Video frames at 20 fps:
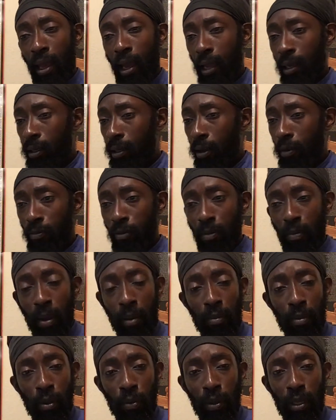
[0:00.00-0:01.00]
And
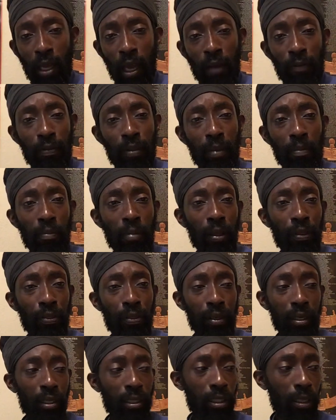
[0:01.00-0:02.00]
remember, we have the
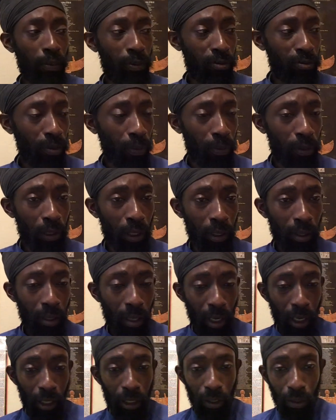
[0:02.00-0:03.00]
monthly subscription.
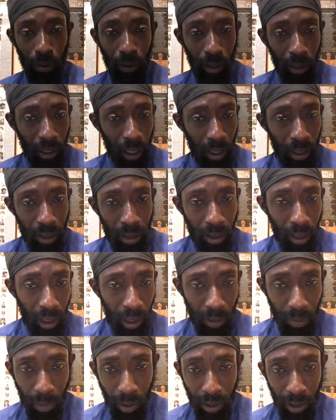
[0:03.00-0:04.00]
You can get a
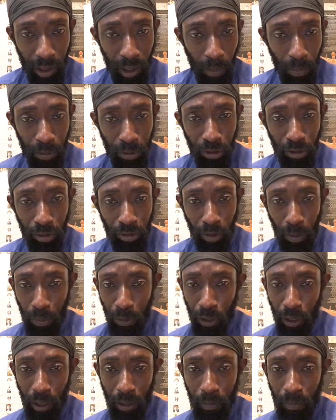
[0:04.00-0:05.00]
6-month
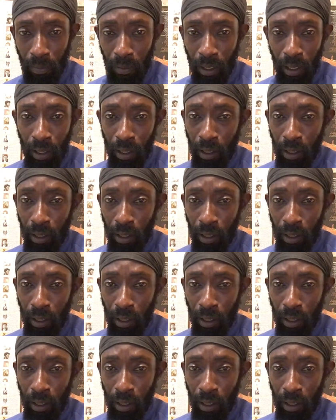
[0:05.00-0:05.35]
subscription,